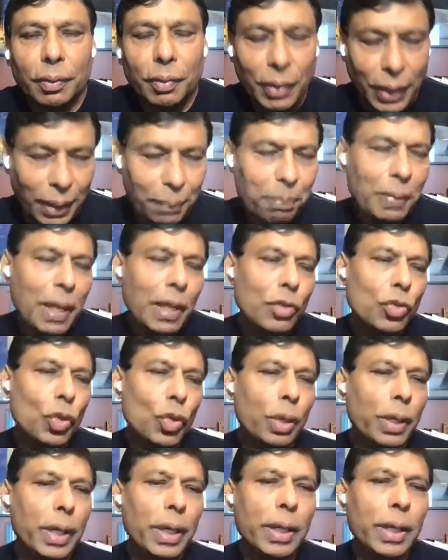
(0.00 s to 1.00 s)
Yeah.
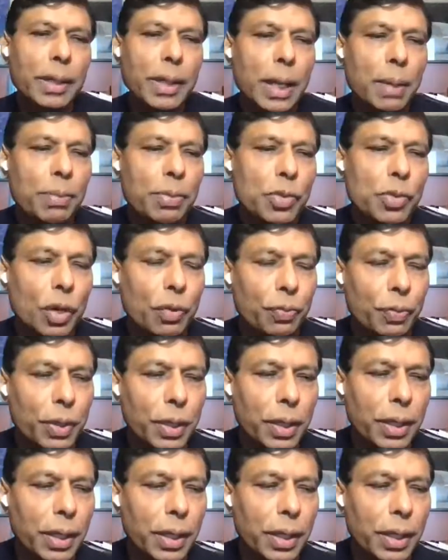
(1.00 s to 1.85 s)
So in terms of